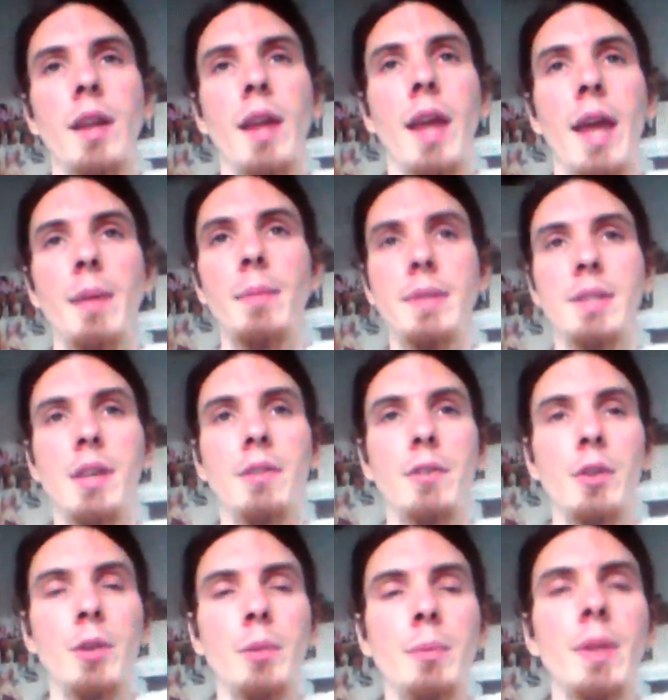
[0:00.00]
And I had my cell
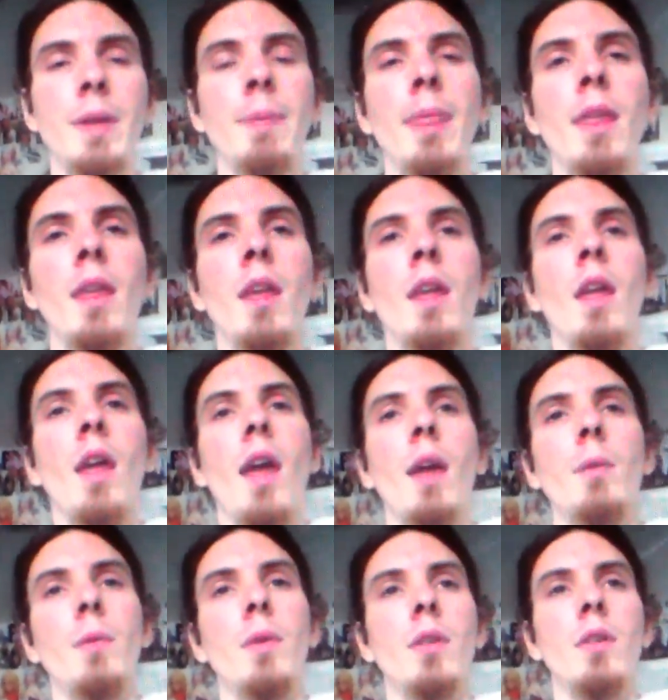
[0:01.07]
phone on me,
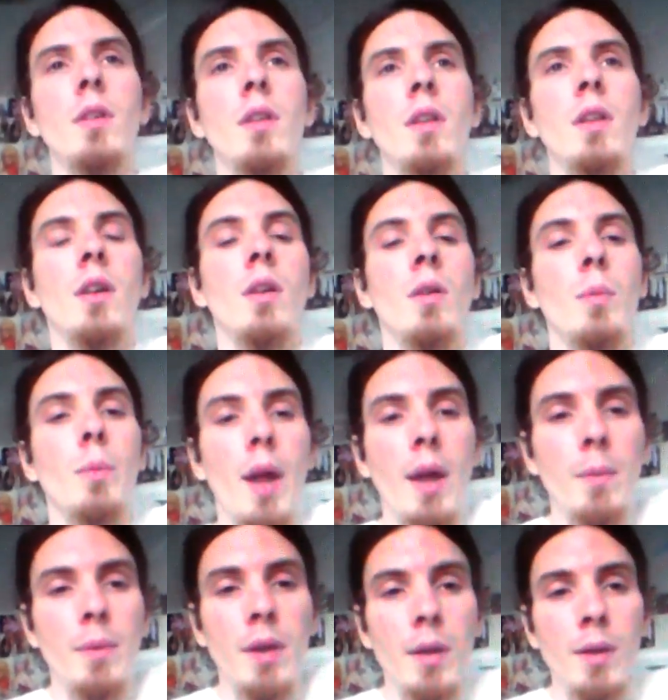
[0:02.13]
and well,
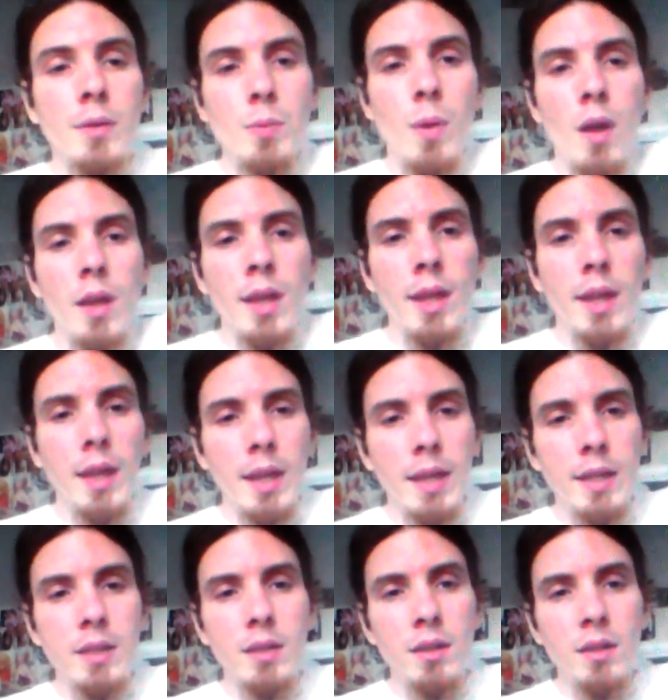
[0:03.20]
right when I was walking
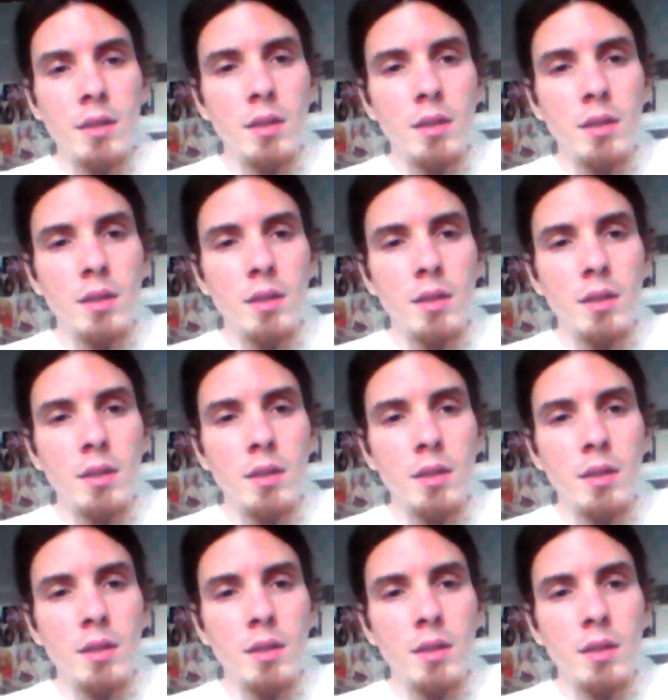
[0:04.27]
in